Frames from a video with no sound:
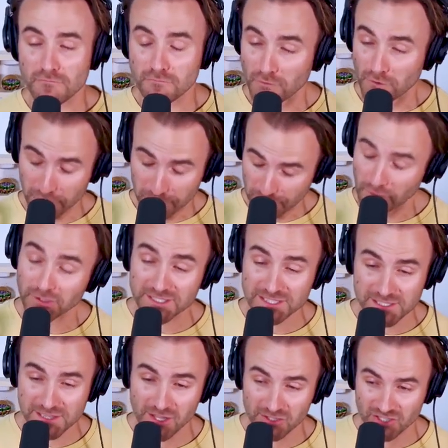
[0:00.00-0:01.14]
Full
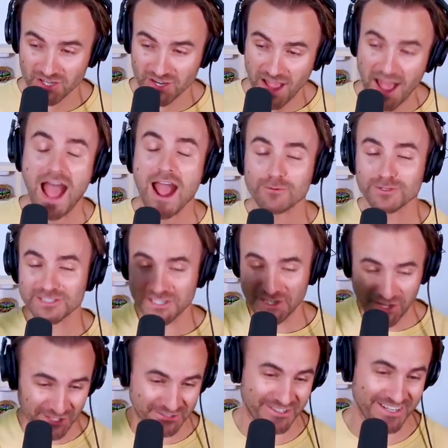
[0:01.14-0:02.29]
disclosure, I was an
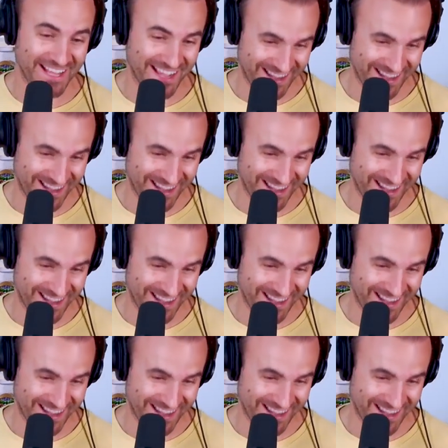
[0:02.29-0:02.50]
alternate